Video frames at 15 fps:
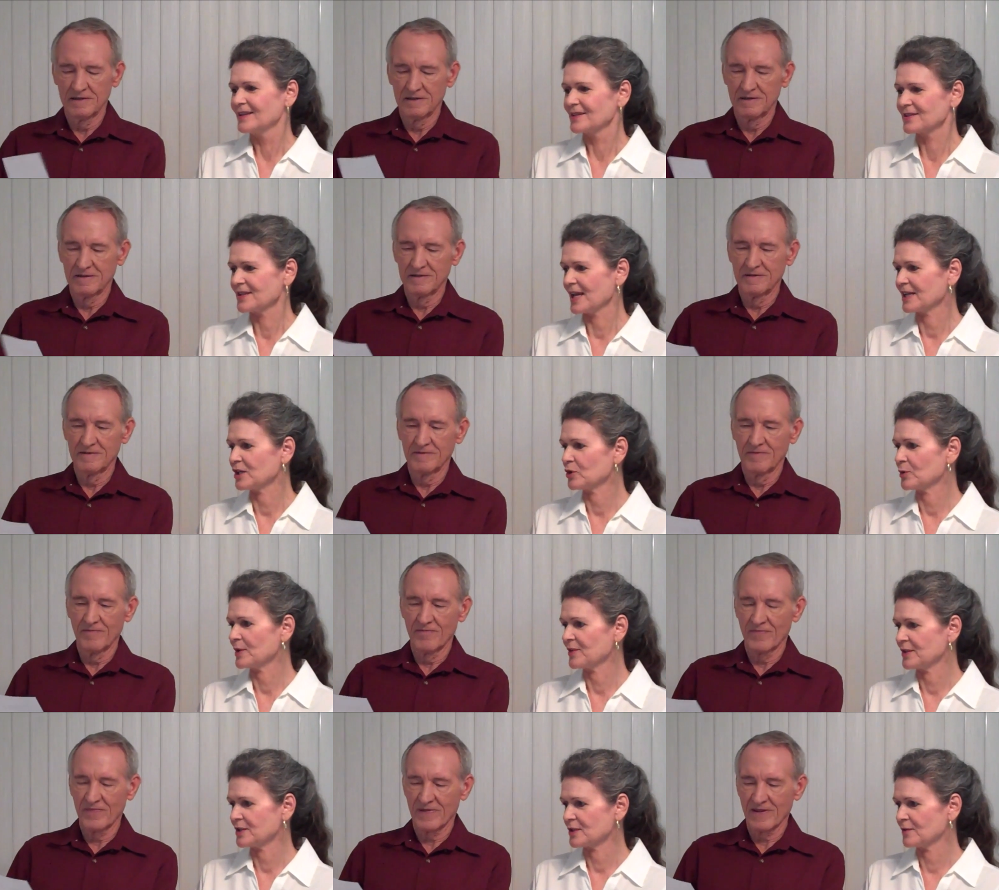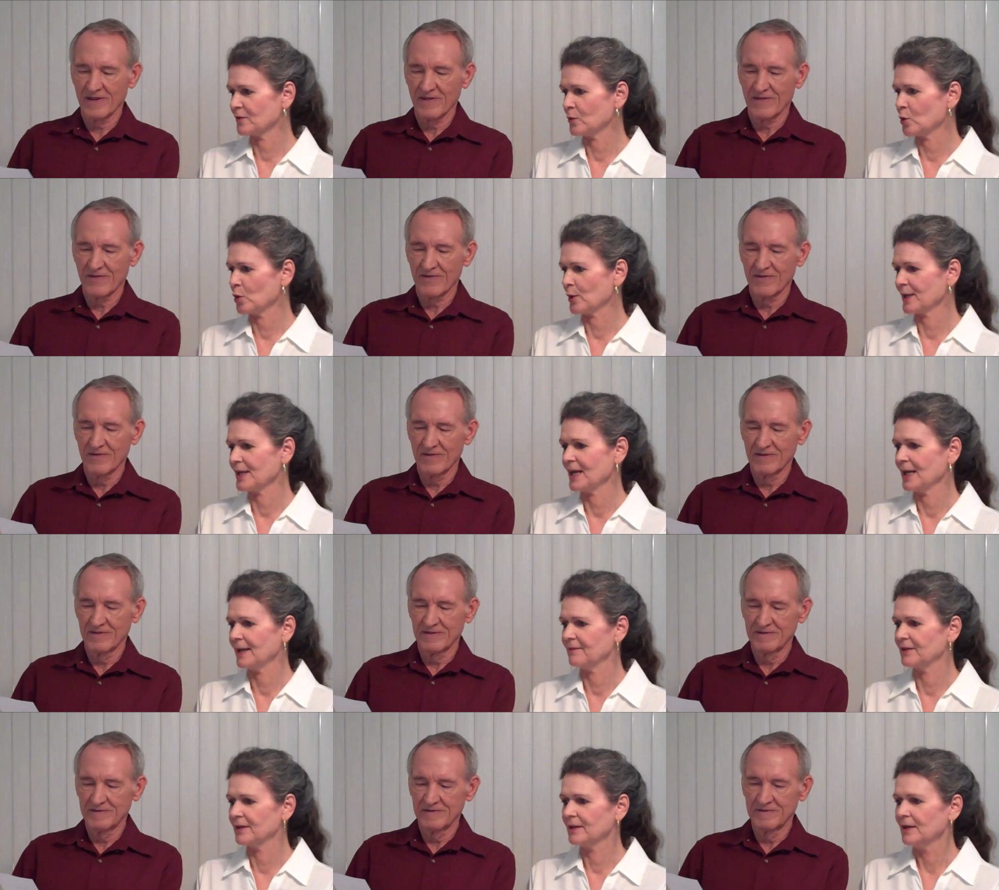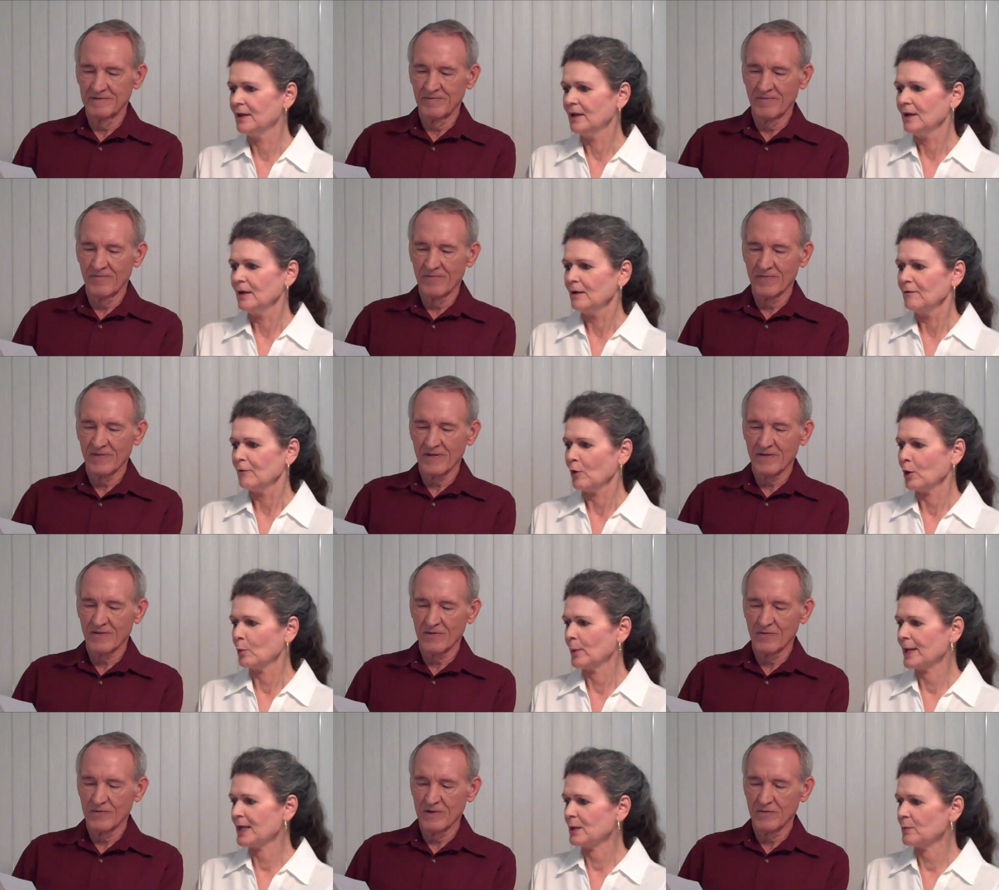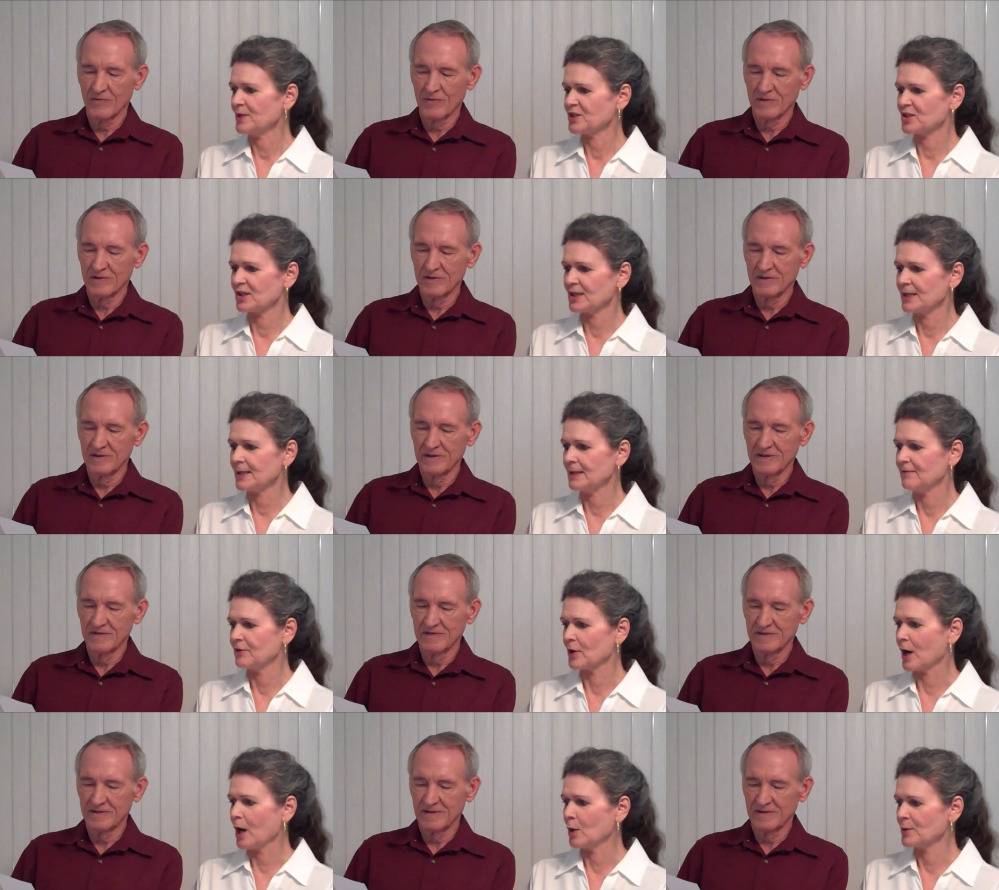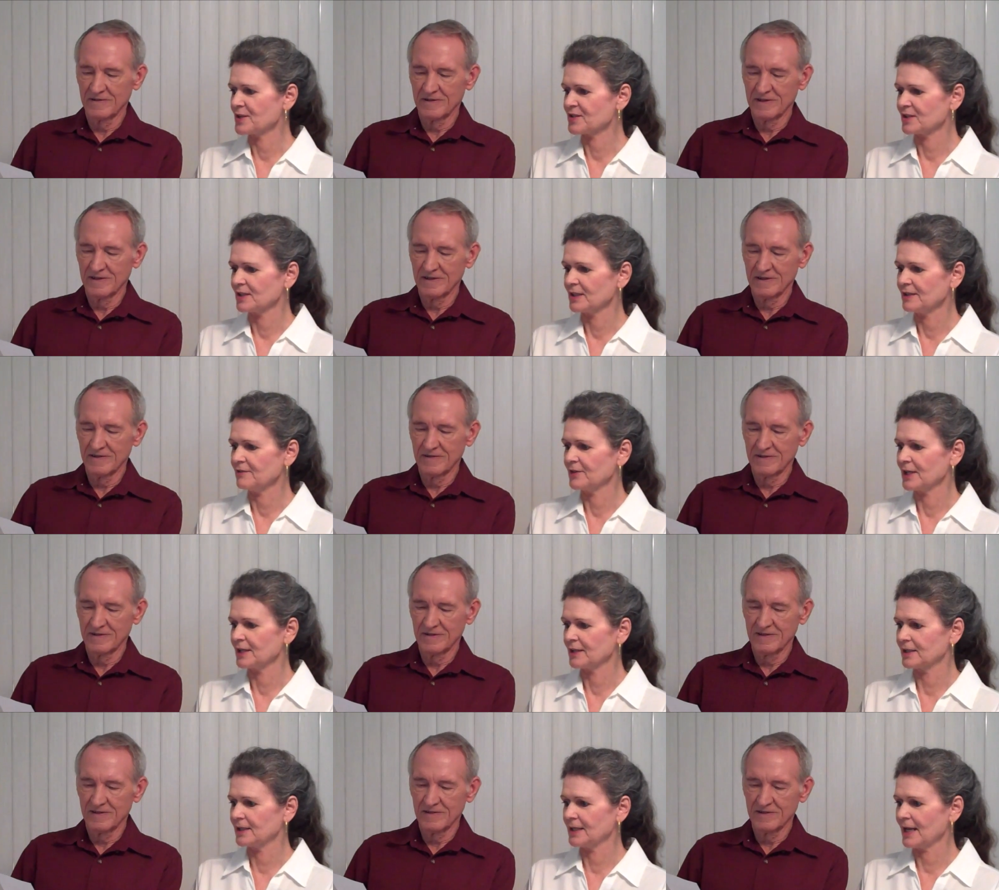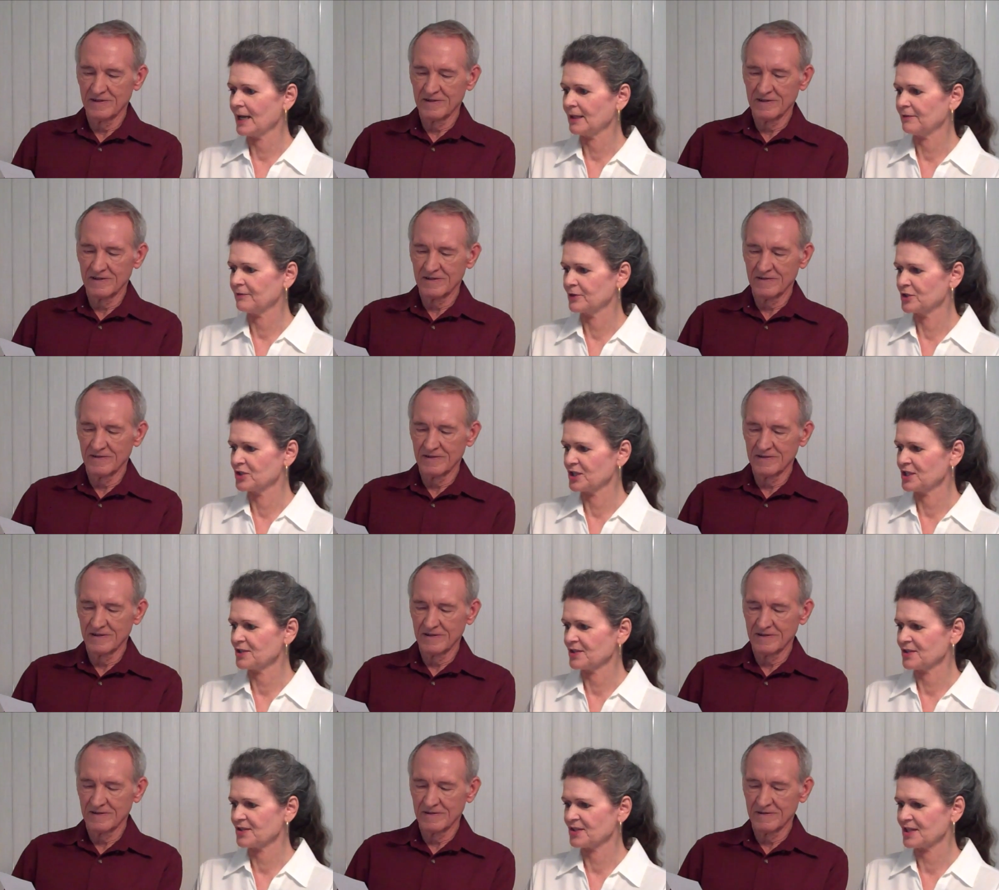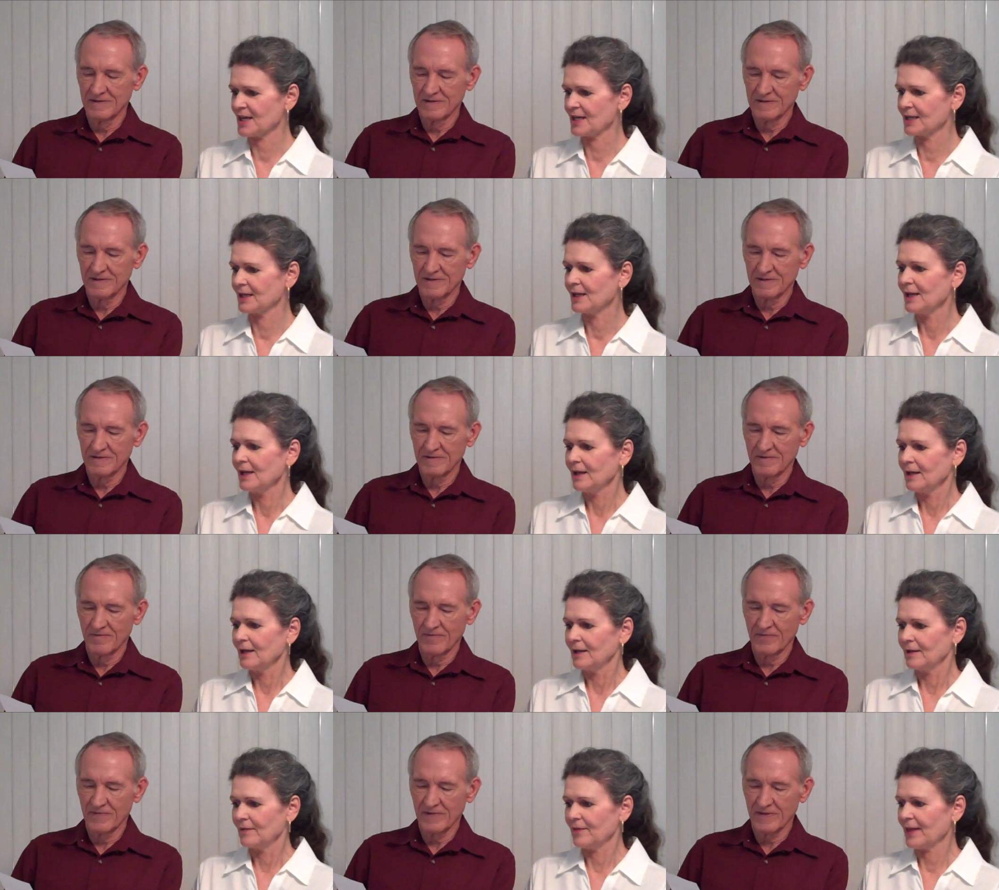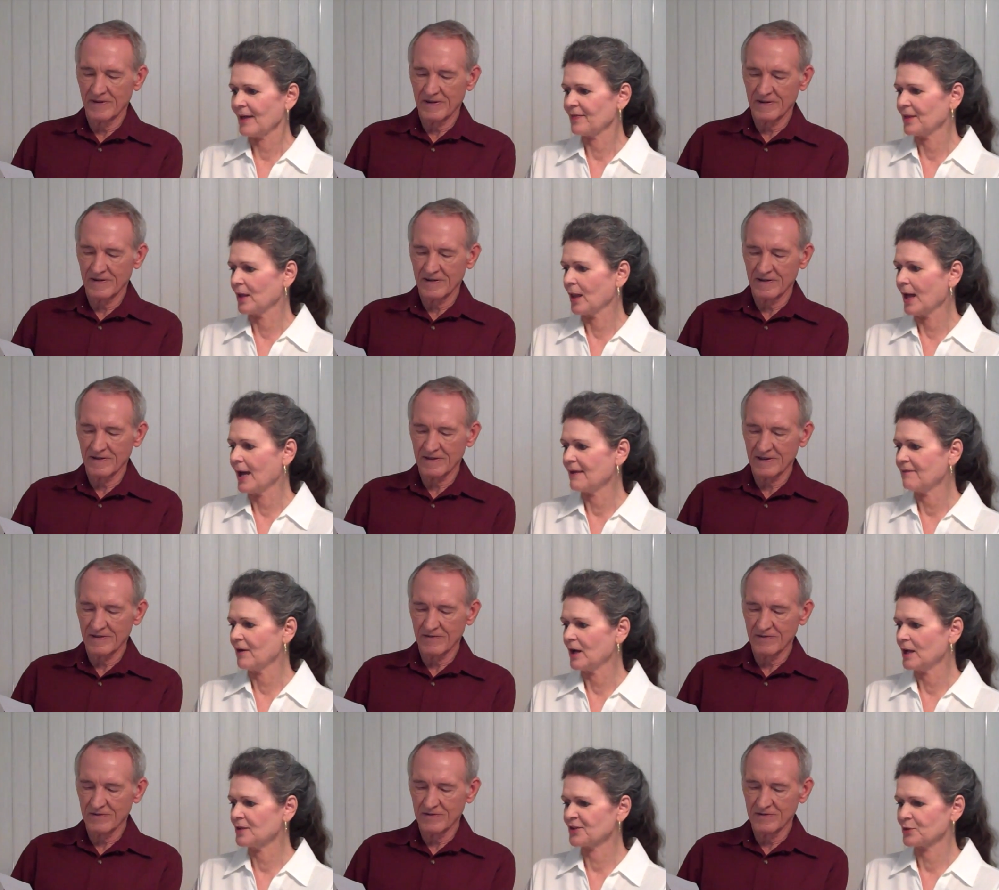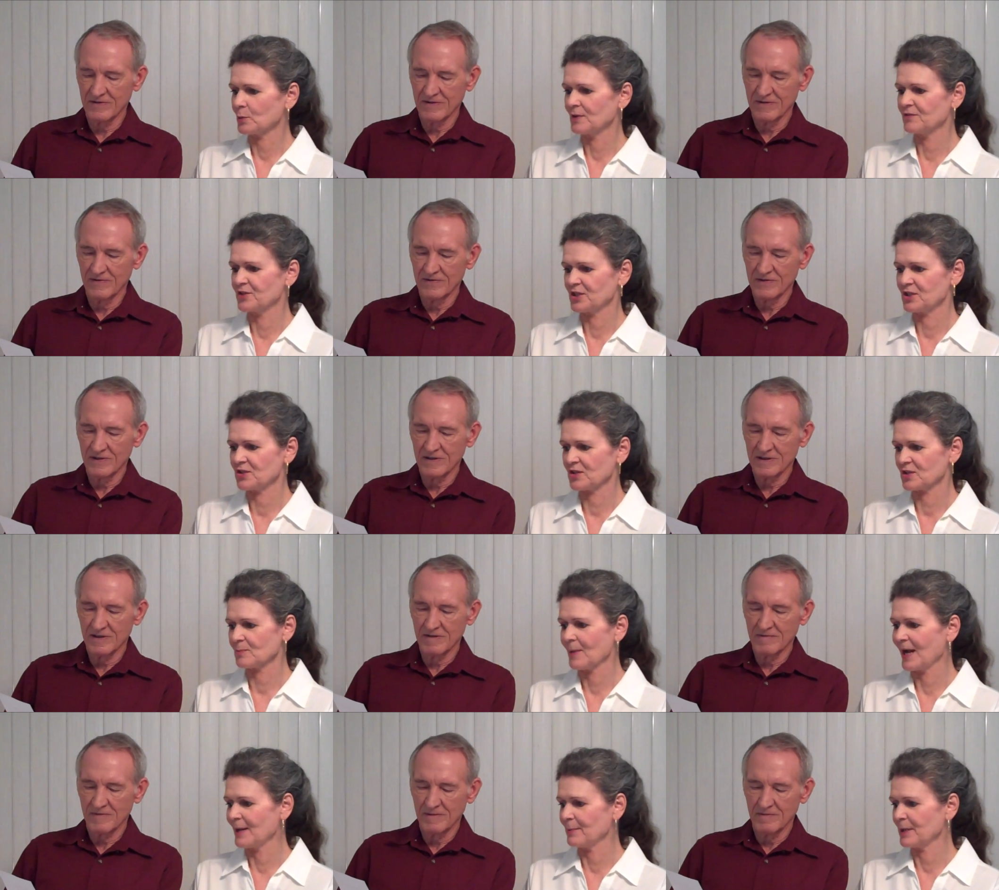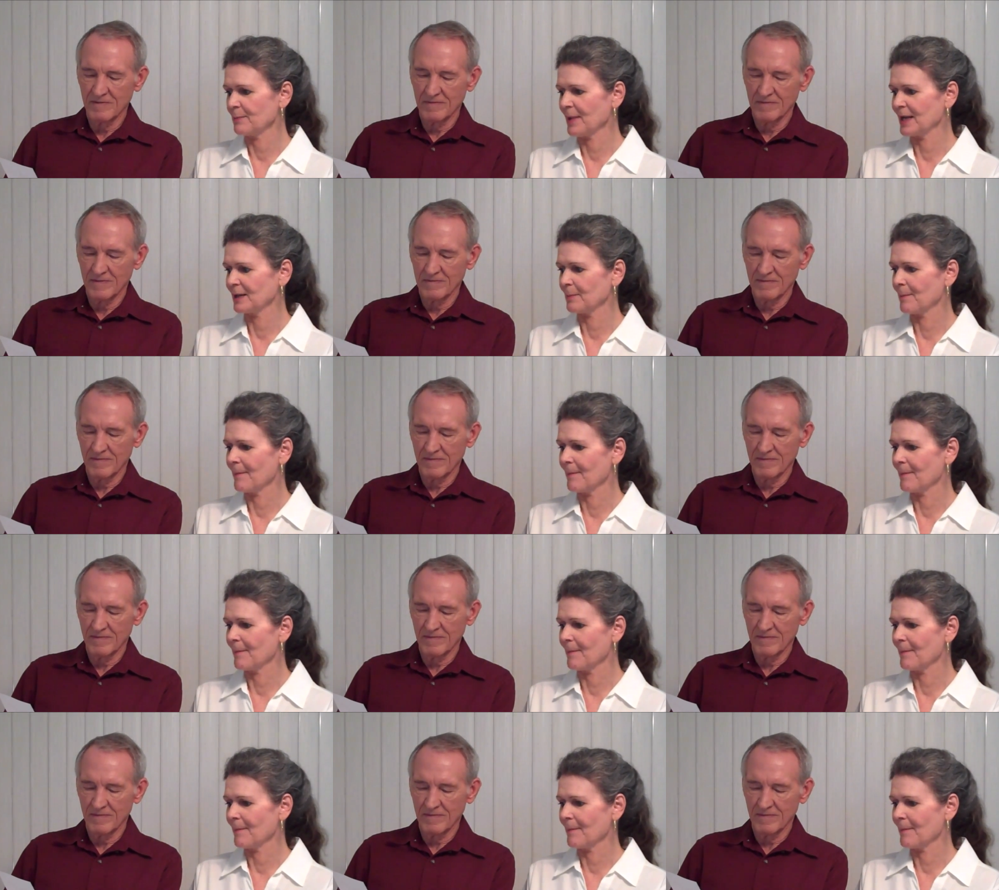Speaker 1: 2 Corinthians 4:11 For we which live are always delivered unto death for Jesus' sake, that the life also of Jesus might be made